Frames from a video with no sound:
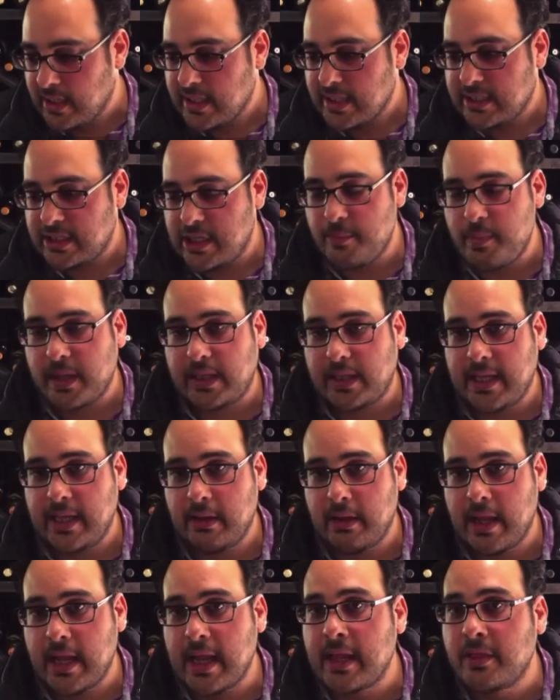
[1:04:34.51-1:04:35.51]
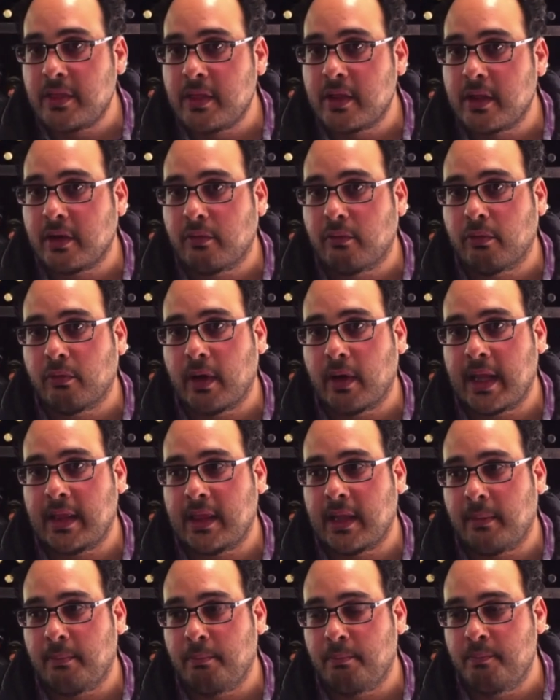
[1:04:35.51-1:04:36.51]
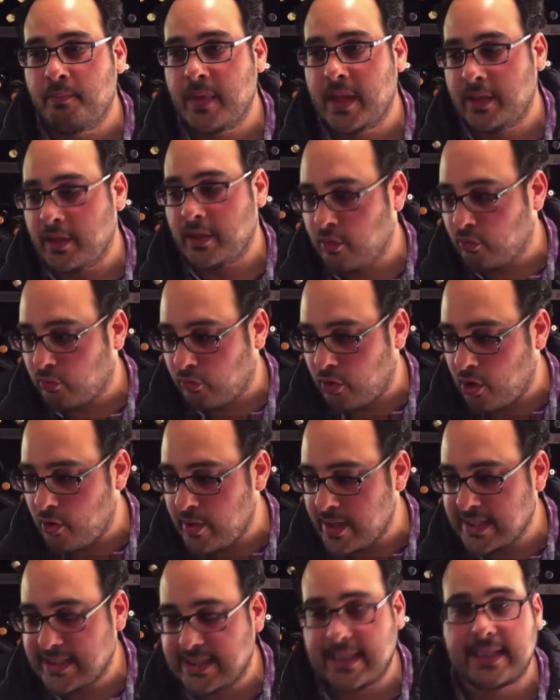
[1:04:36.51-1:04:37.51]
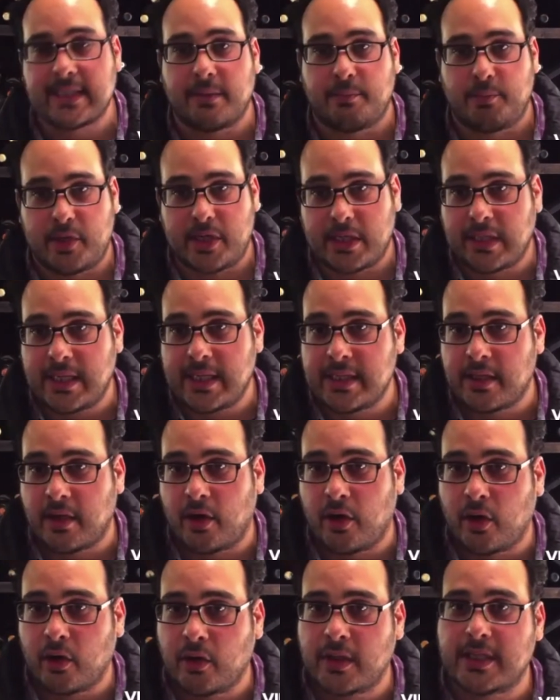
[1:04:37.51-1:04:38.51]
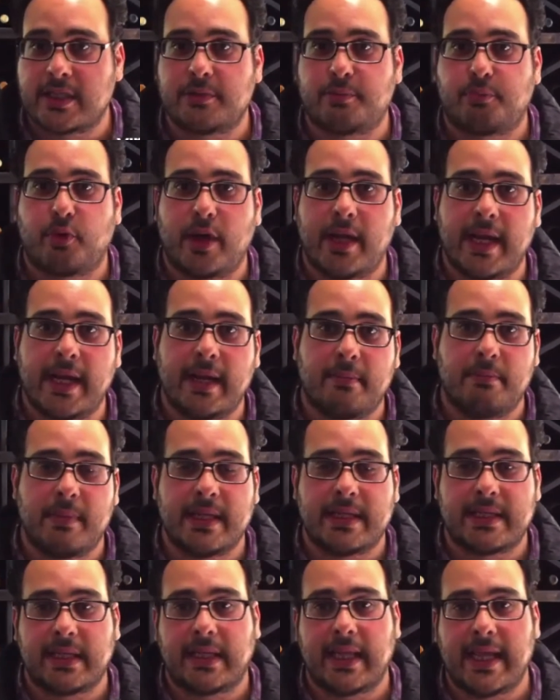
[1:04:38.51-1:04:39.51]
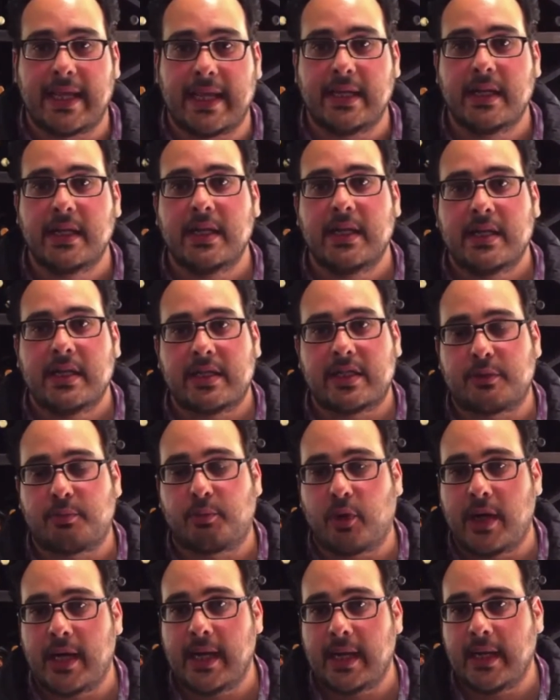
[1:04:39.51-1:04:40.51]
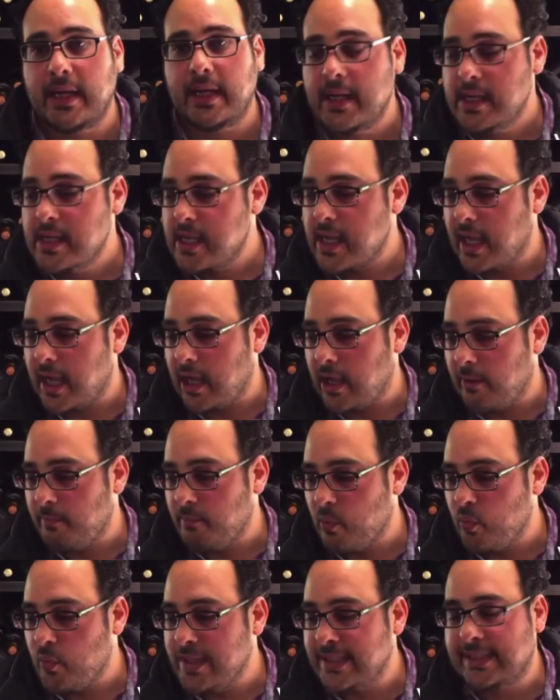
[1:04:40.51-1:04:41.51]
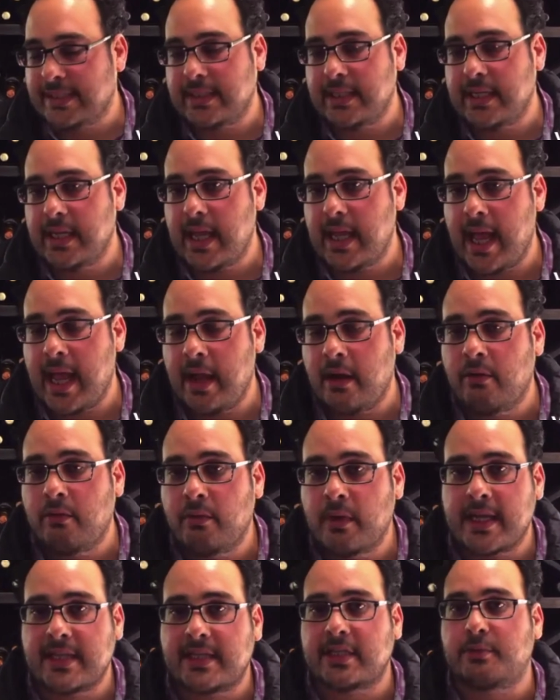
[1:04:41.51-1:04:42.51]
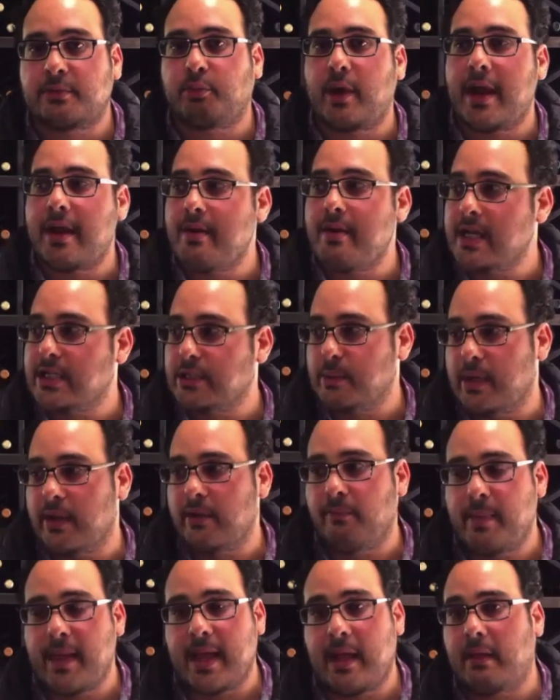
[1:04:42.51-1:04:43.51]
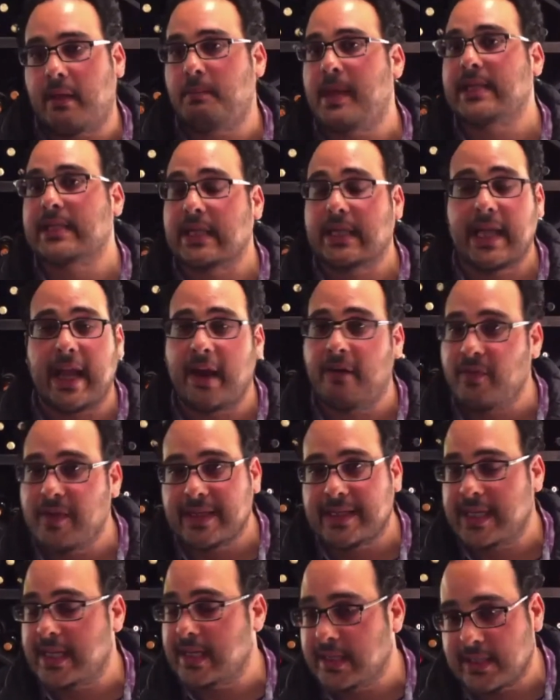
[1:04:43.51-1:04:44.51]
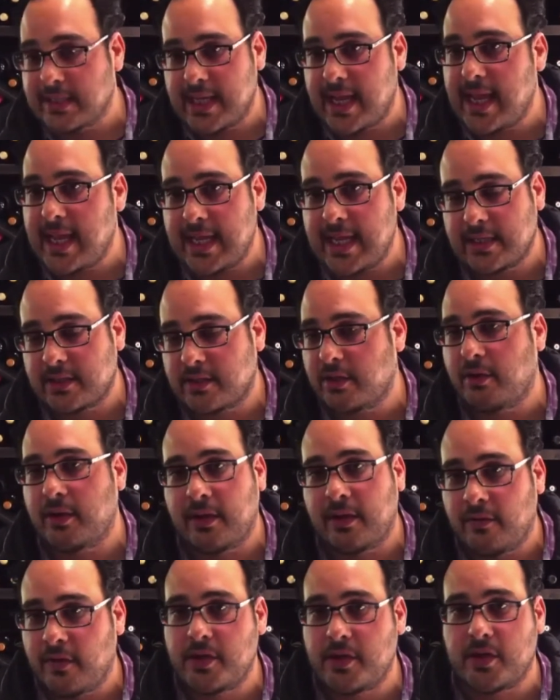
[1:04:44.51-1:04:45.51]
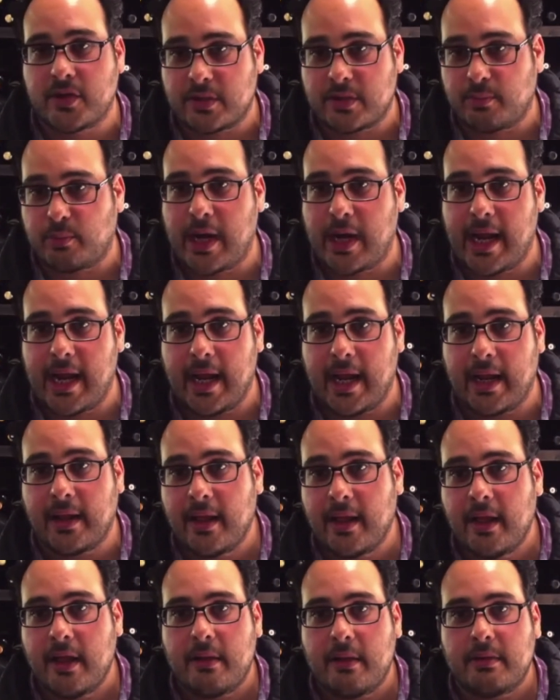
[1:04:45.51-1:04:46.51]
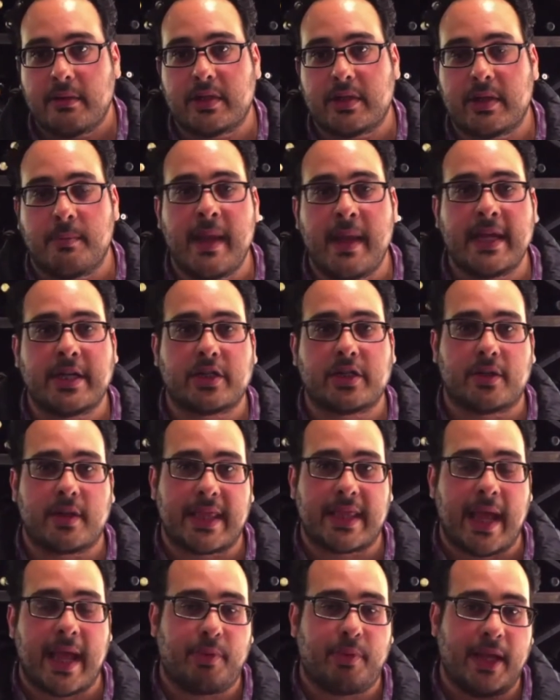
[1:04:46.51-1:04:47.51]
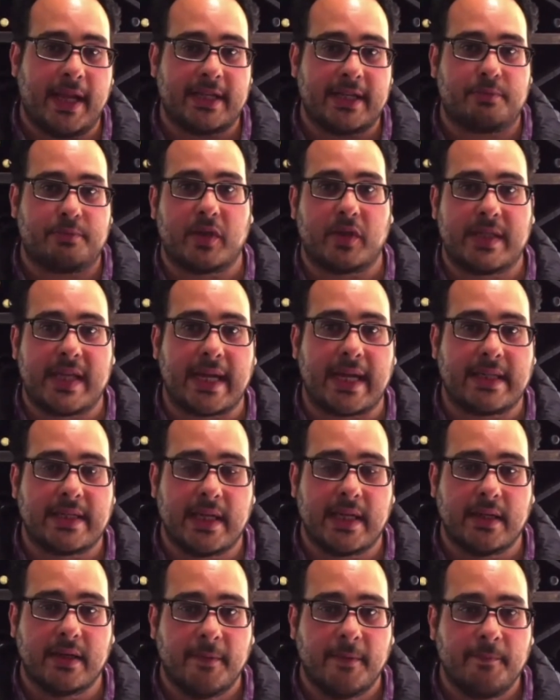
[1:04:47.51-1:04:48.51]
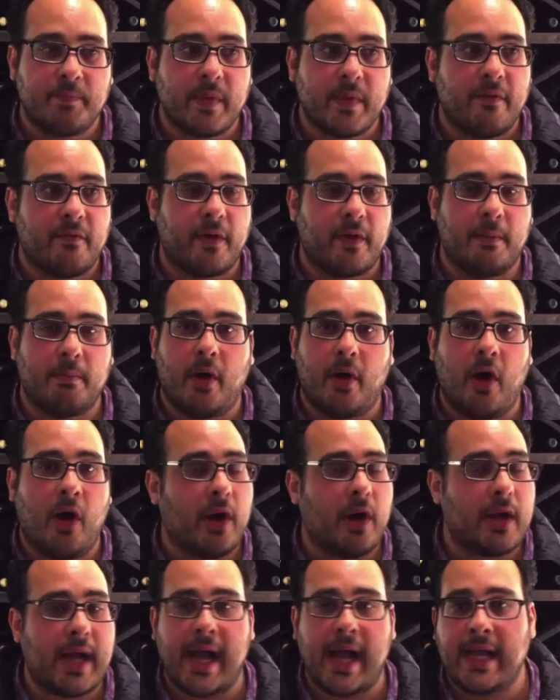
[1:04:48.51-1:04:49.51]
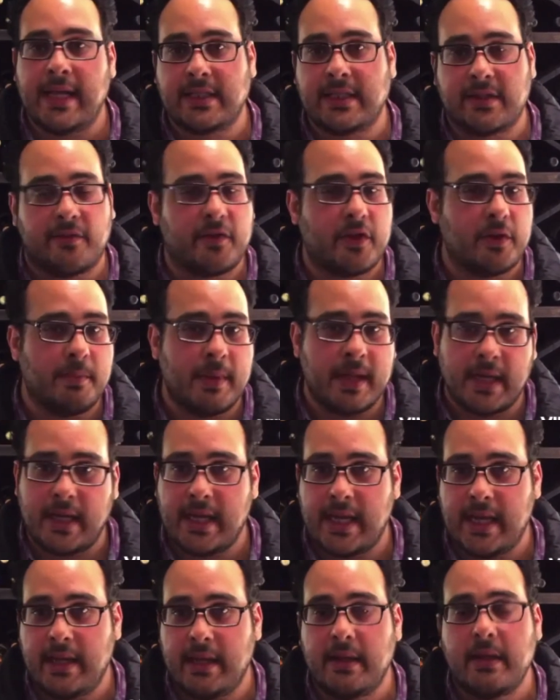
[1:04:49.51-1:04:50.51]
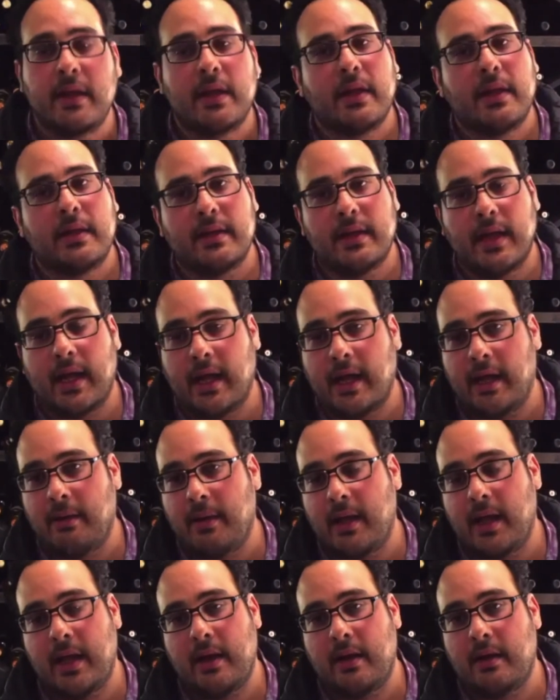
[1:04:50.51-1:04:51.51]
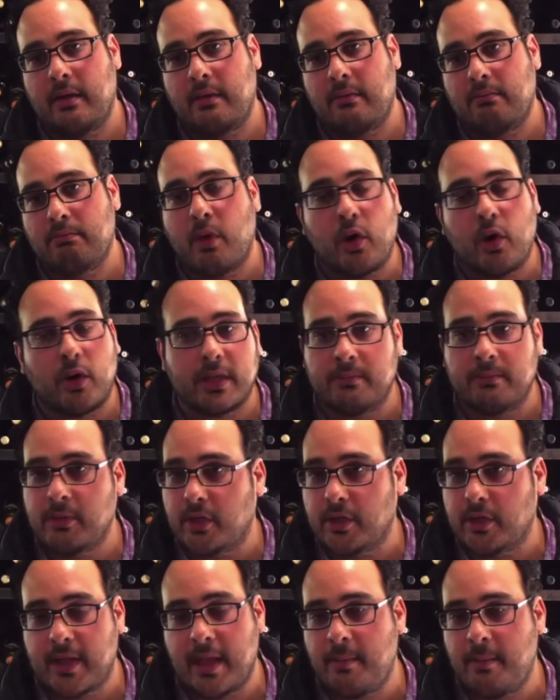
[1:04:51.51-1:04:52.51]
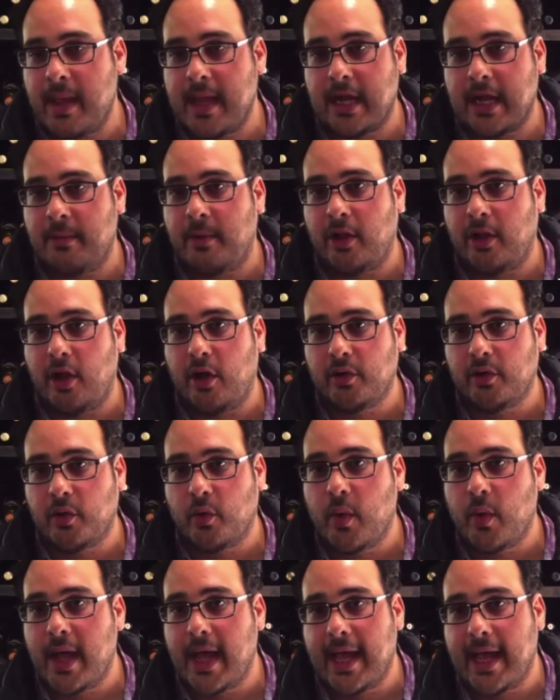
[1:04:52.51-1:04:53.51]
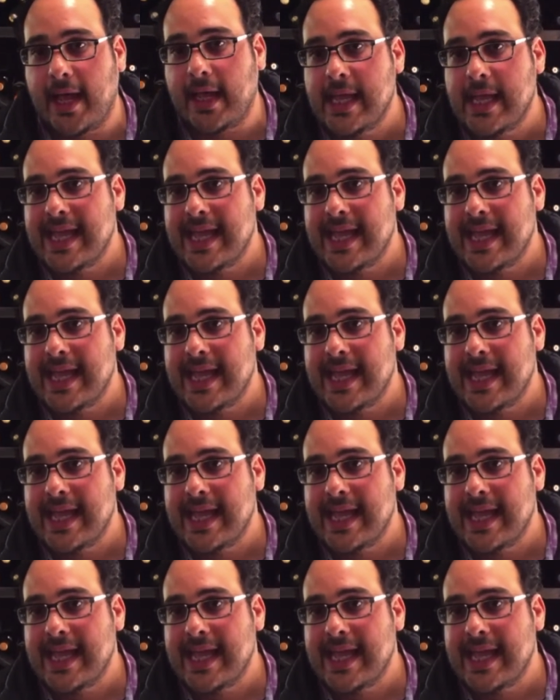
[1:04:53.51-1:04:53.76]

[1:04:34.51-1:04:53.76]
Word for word: Typically in the, in, the, in the growing season, particularly in the early spring and mid to late spring, um, we see a, a spray regimen of about basically every 10 days they're in the vineyard spraying to make sure that that plant is protected from all kinds of humidity, uh, and mold and mildew that may come along the way.